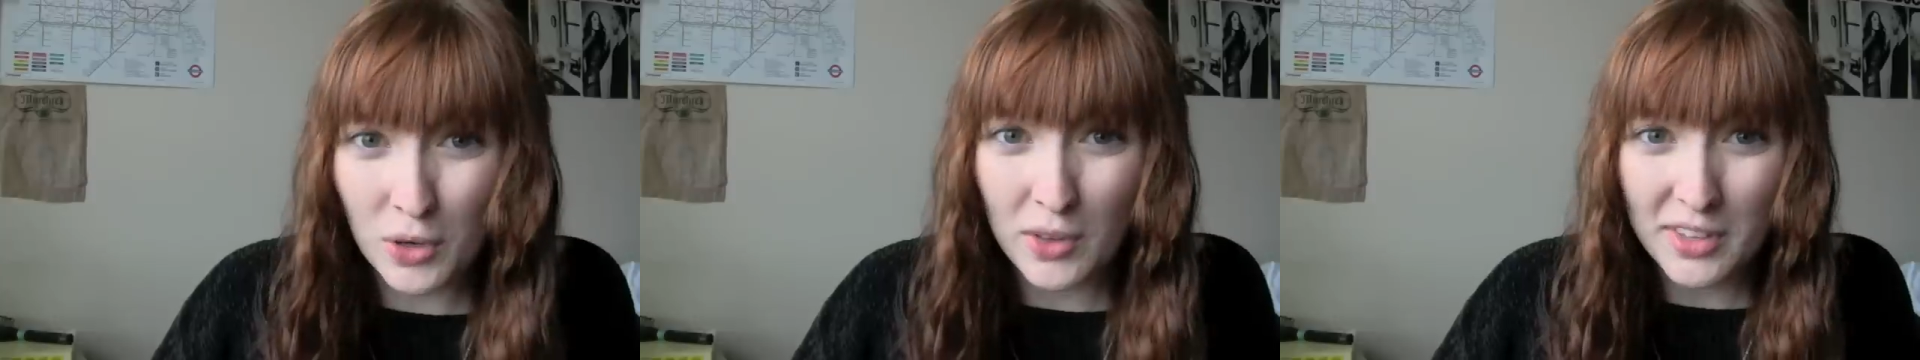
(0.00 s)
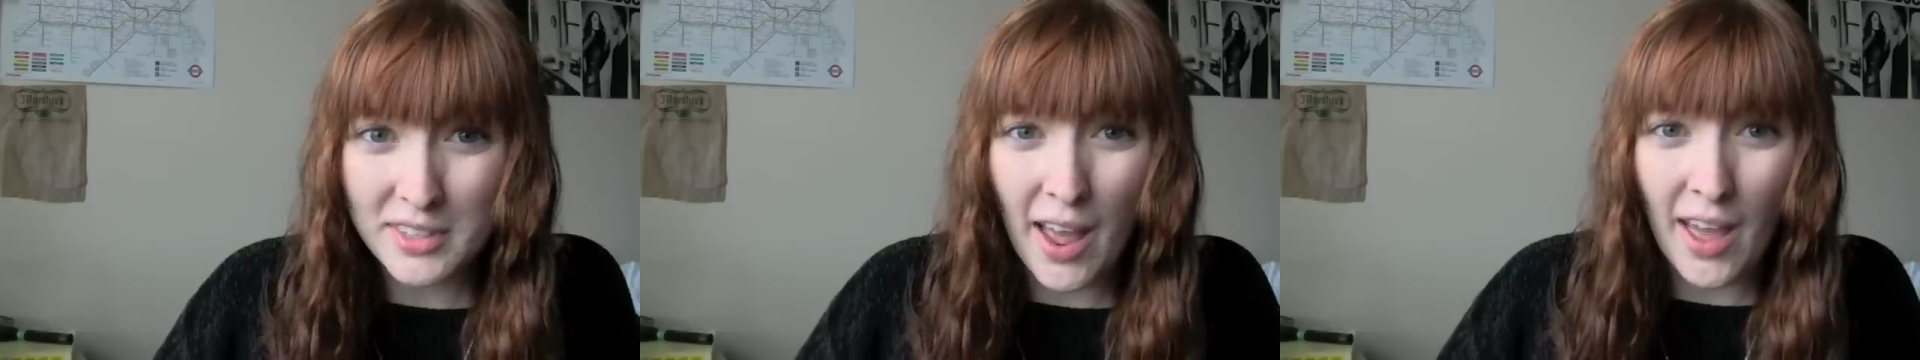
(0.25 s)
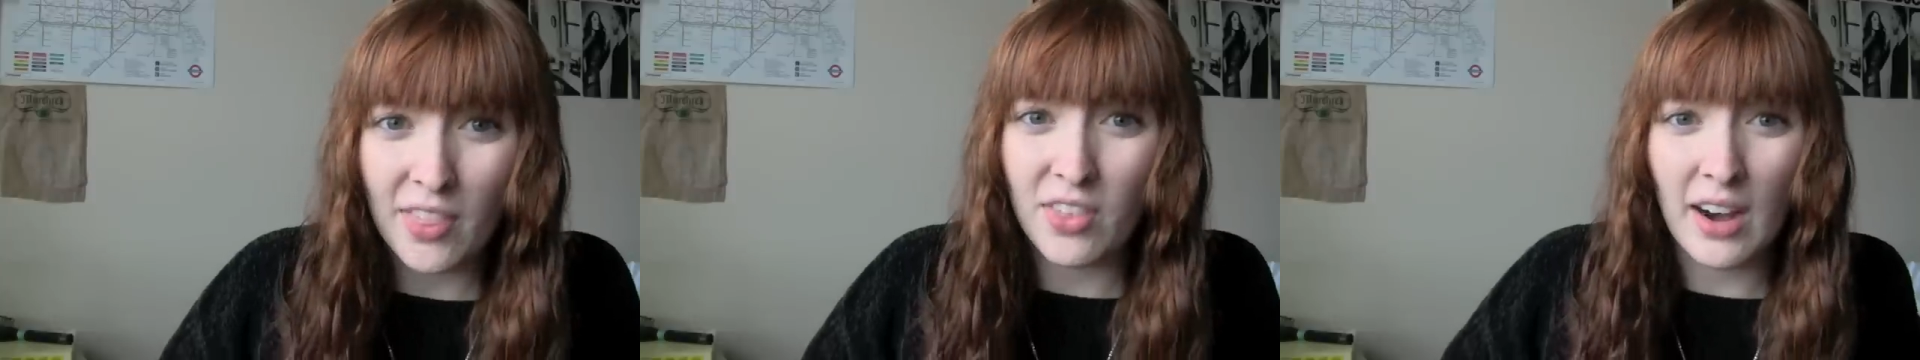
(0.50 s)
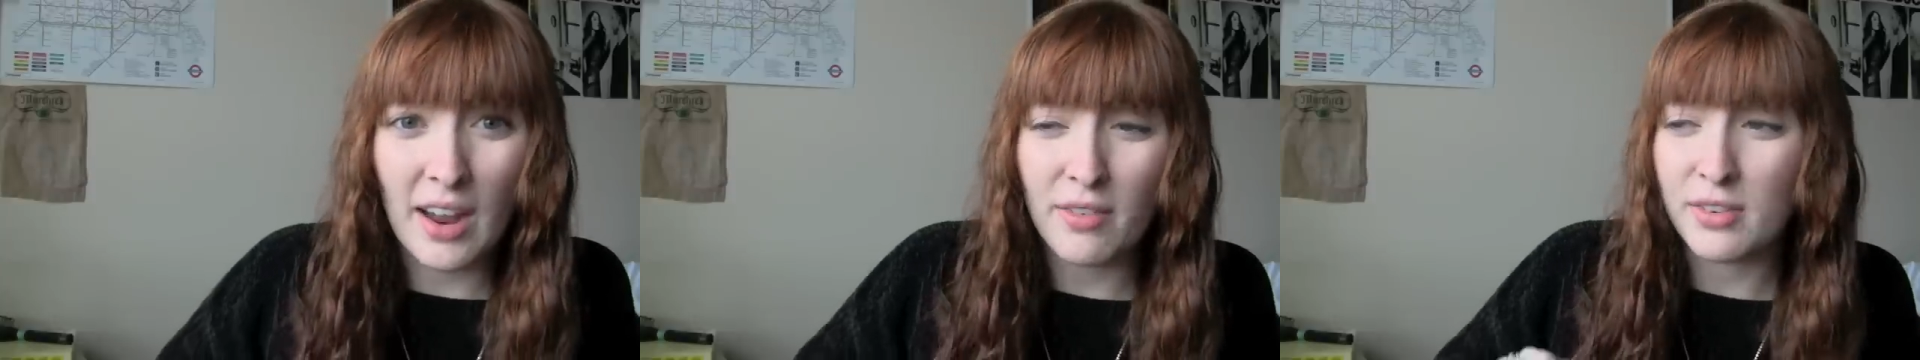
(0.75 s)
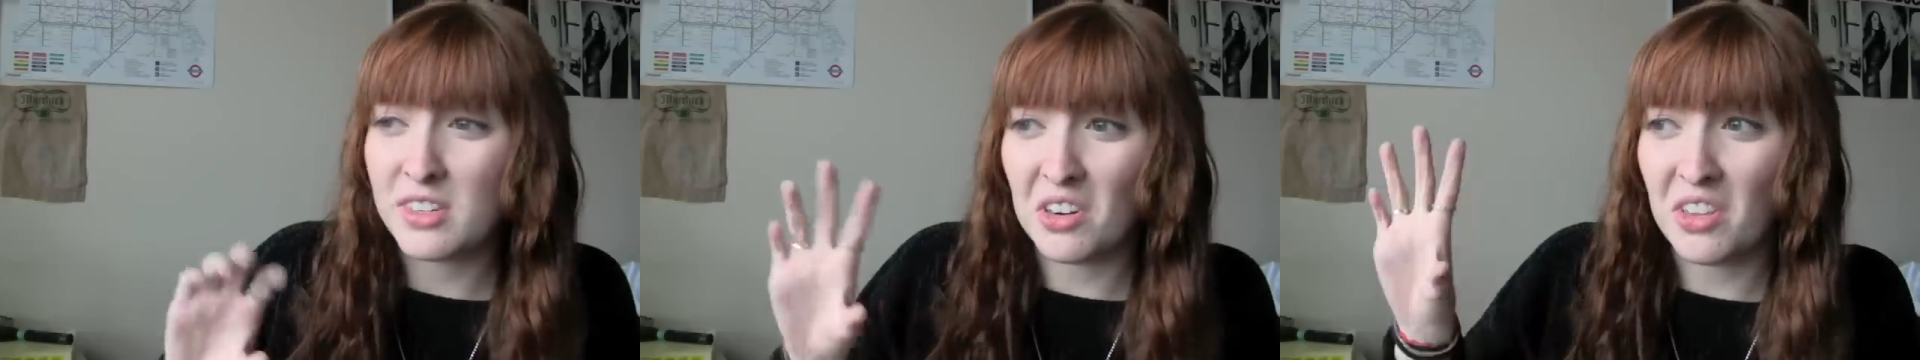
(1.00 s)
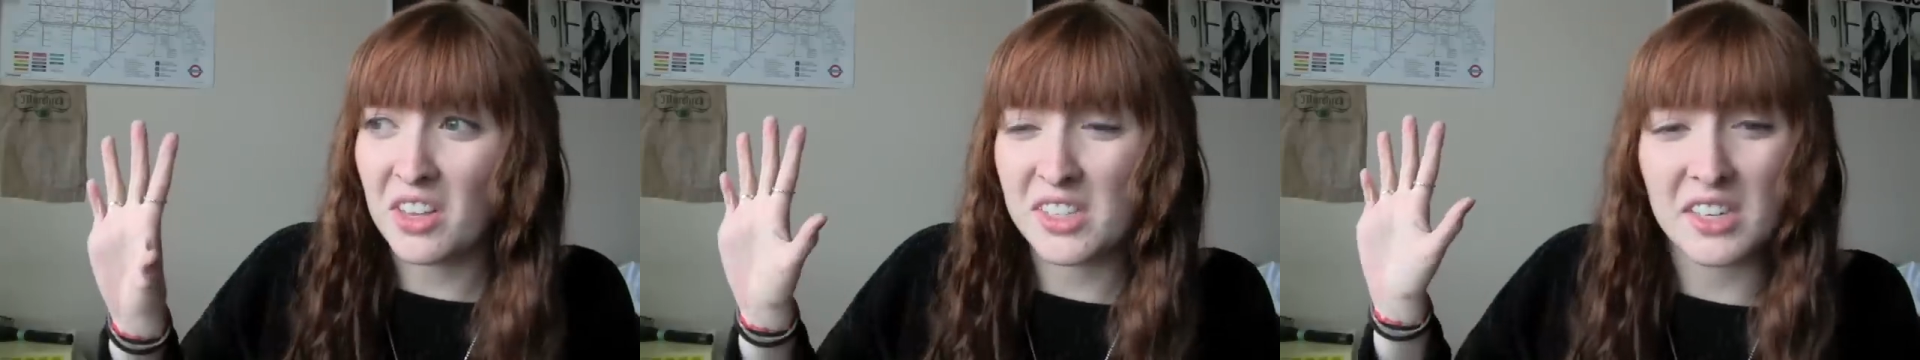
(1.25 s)
Also, I'd like to add that I have
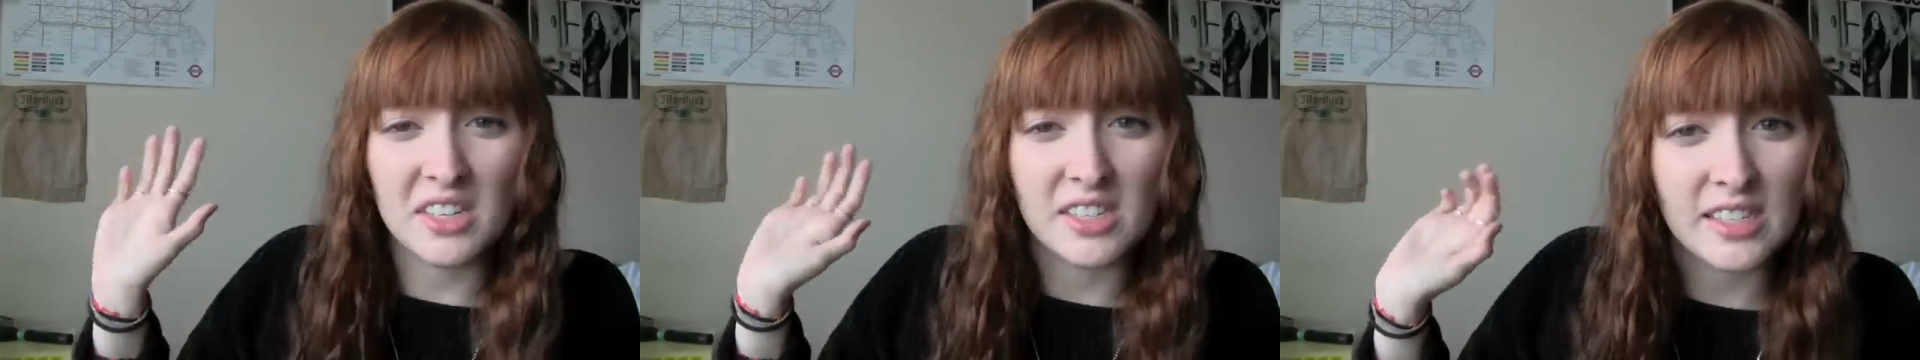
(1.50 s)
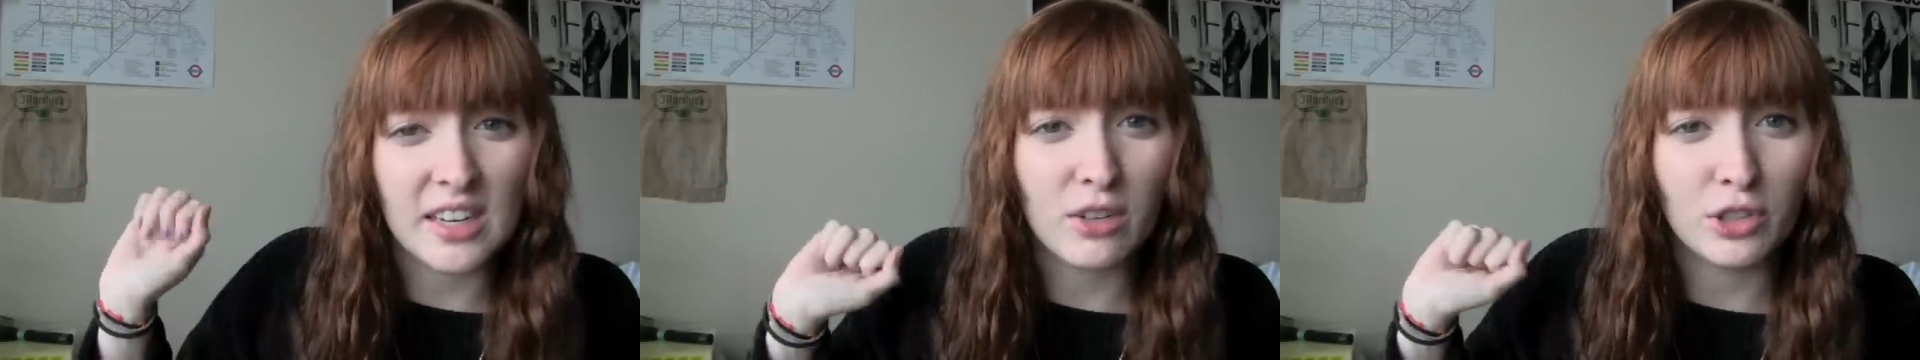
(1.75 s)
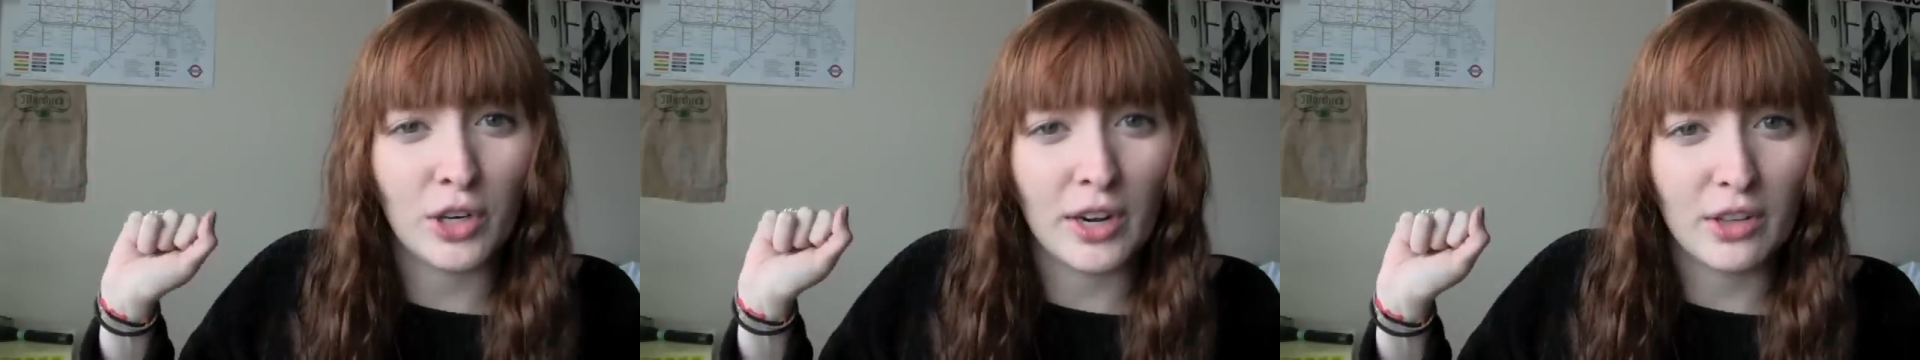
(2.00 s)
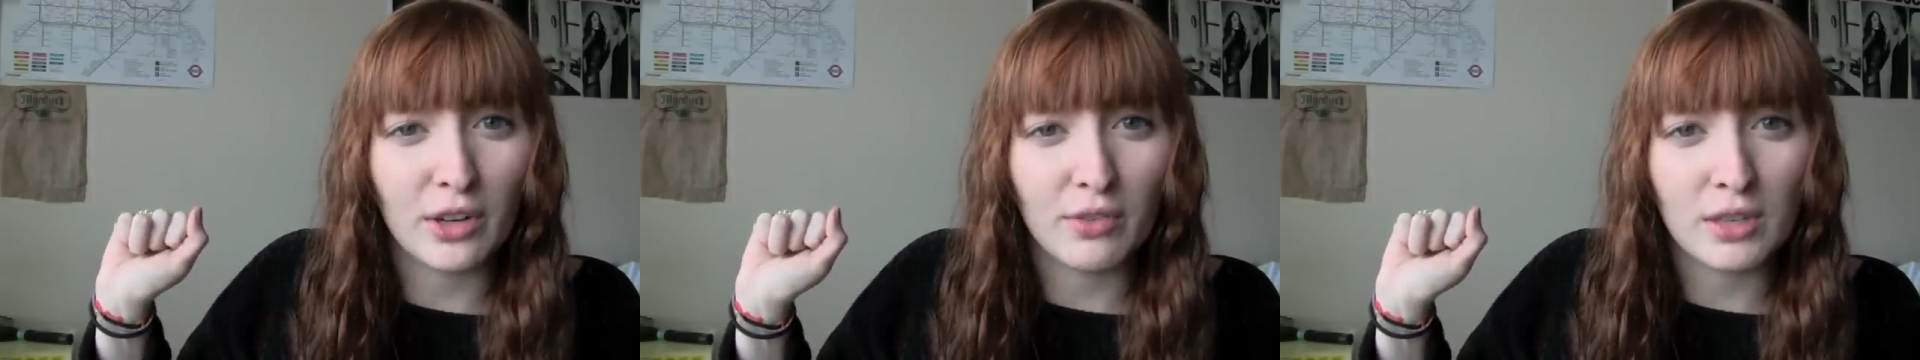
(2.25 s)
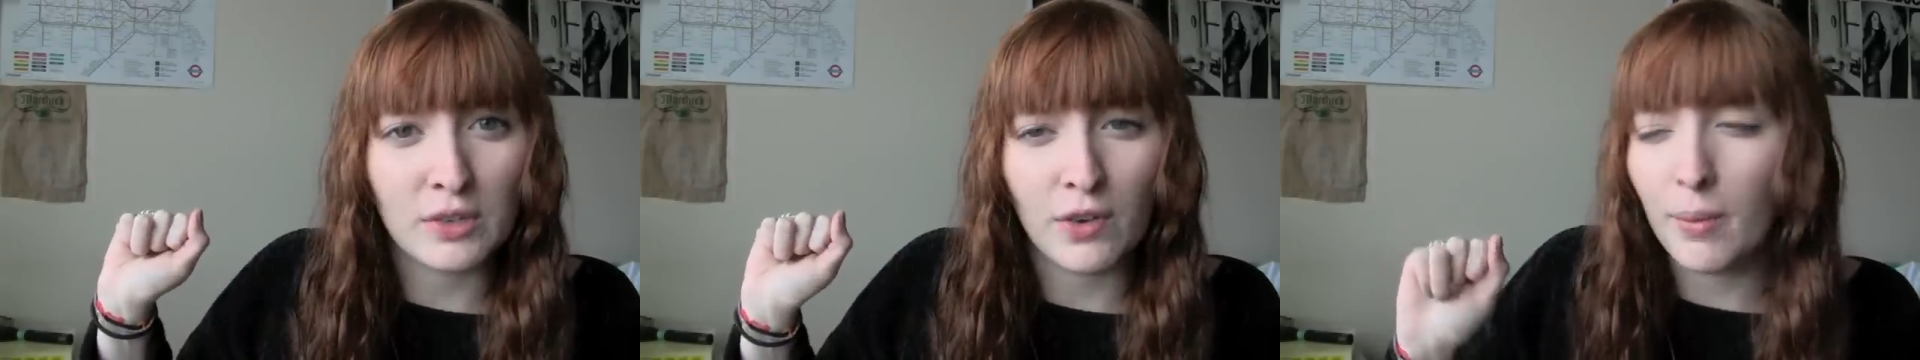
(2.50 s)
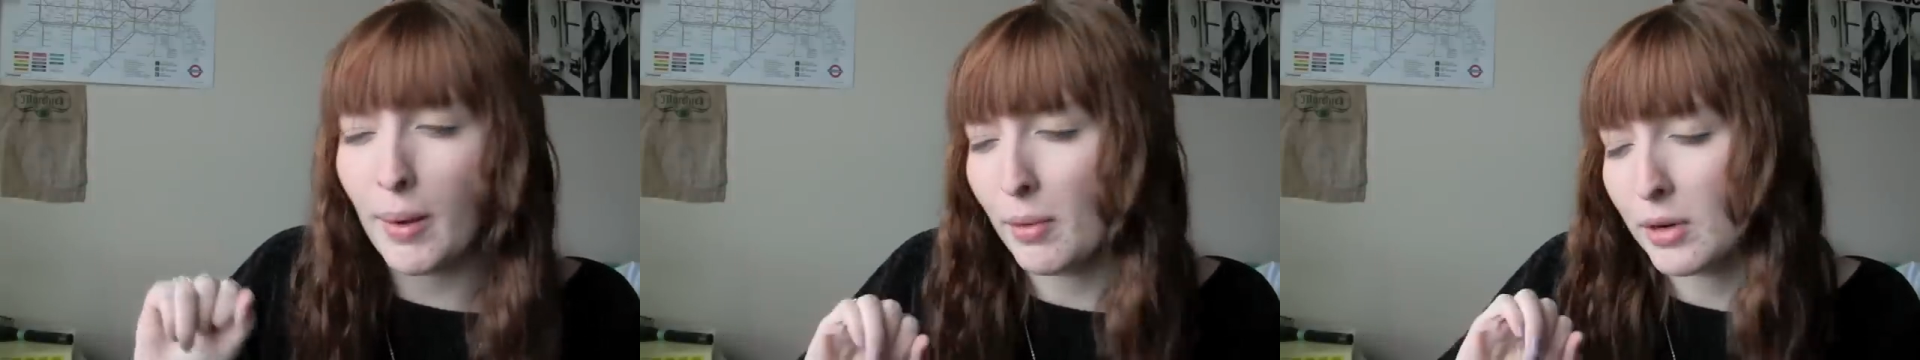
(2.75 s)
still not seen a single trailer of this film.